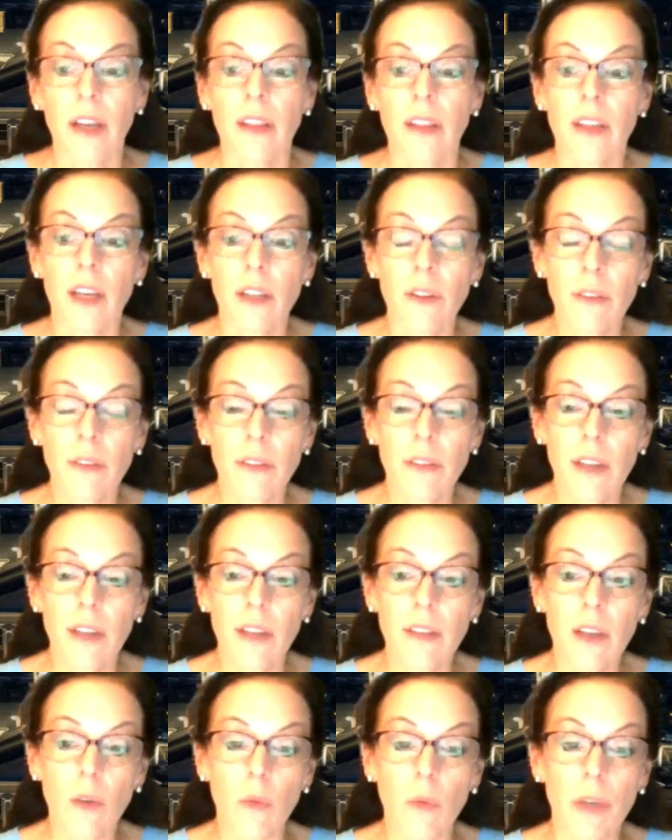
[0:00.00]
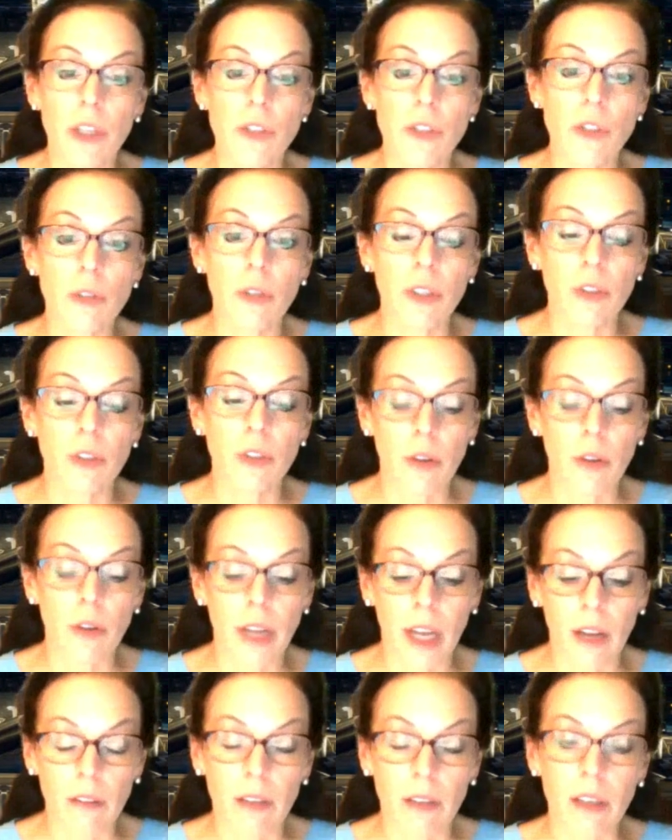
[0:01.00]
The other thing that we do in York
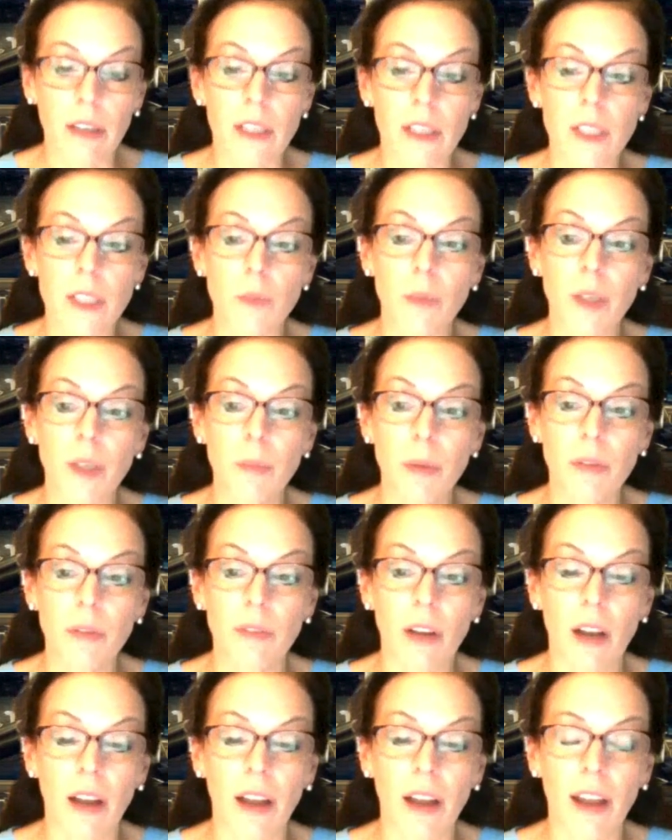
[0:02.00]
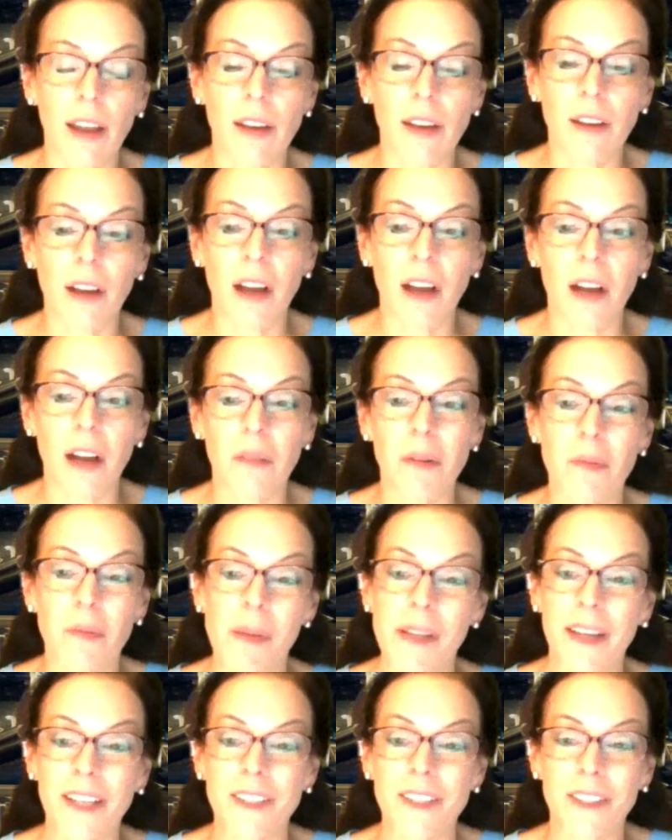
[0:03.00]
County is we provide what
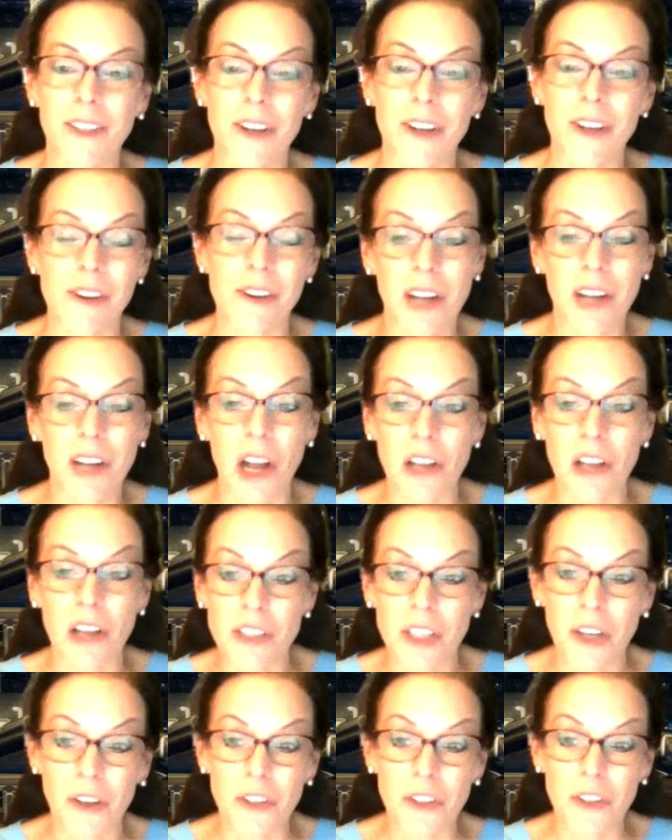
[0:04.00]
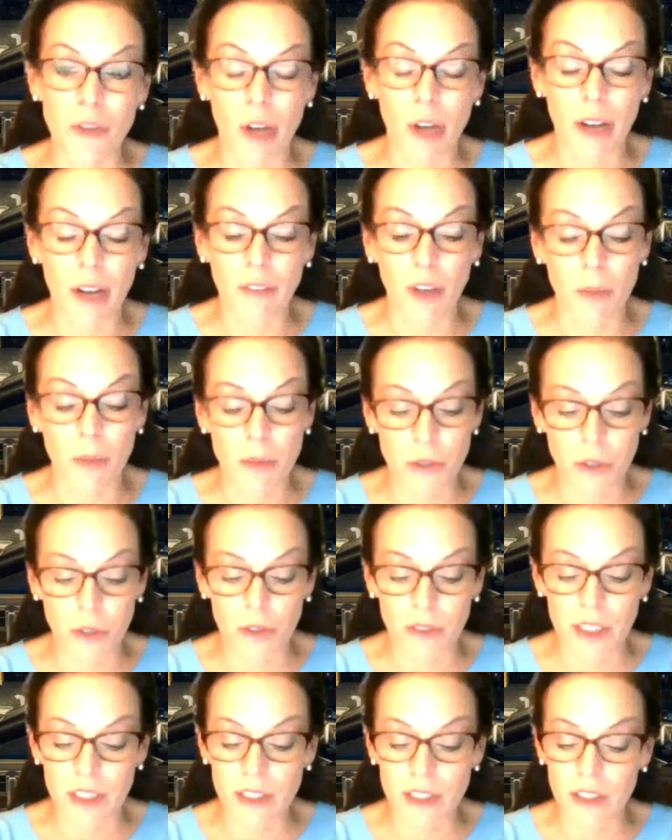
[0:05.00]
we like to call concierge drive-up
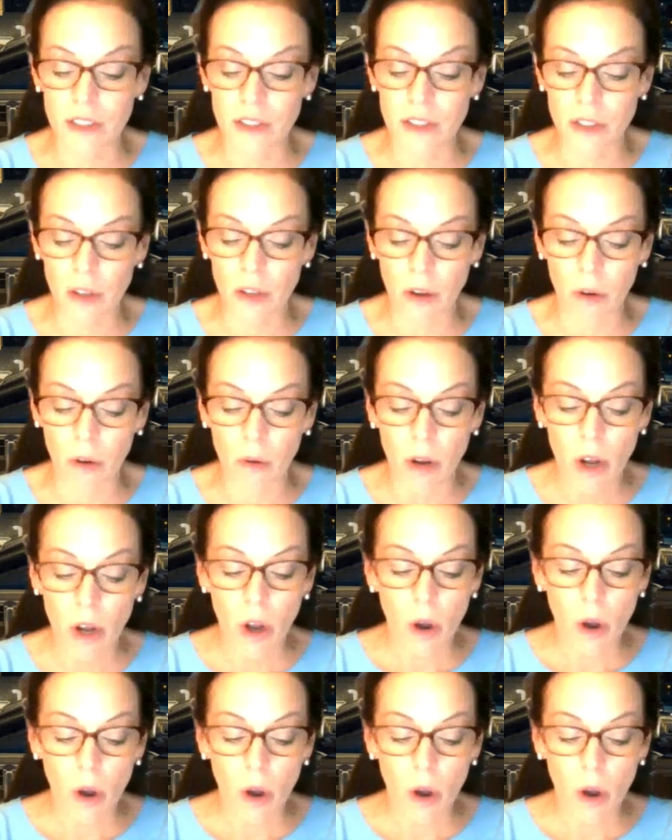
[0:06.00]
service. So